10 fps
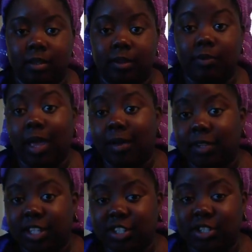if you
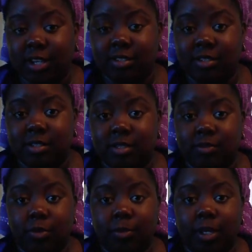have any suggestions
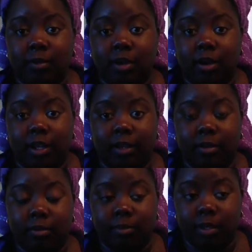for me regarding